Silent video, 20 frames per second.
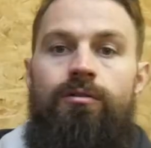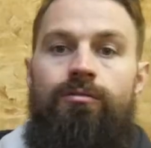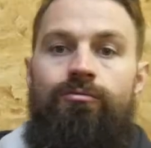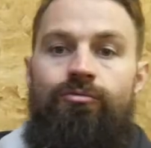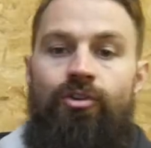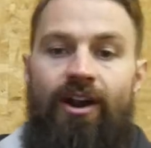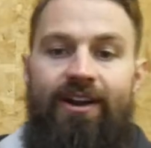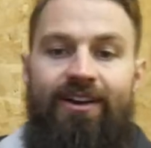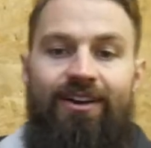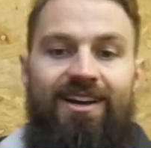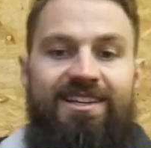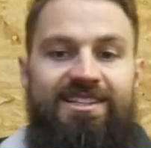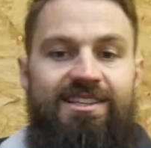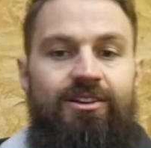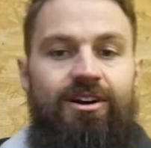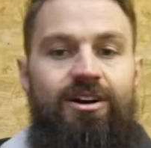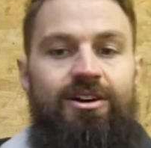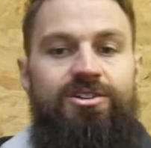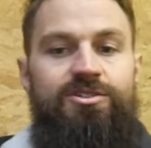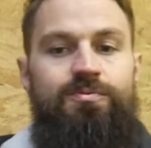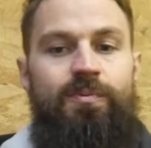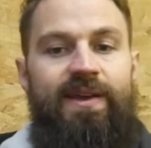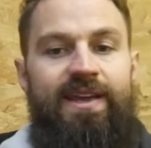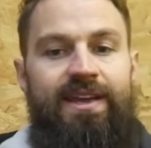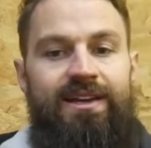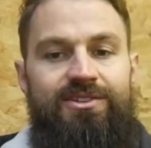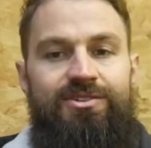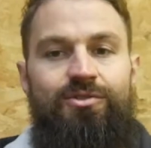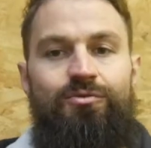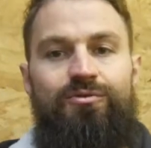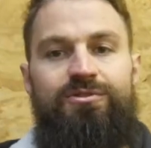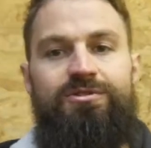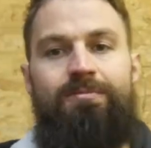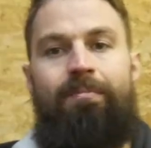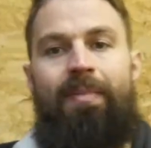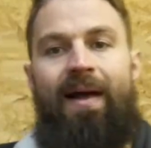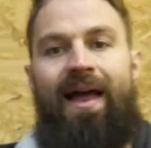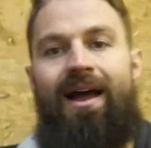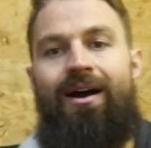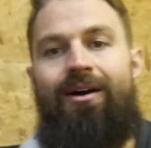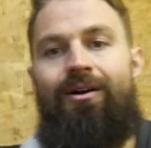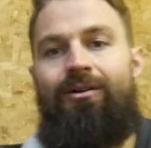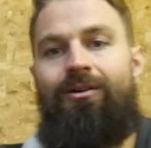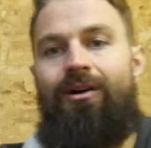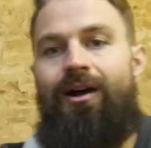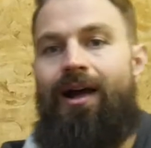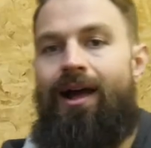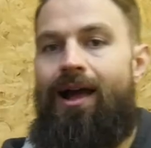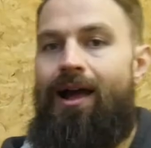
Right guys, last week I talked about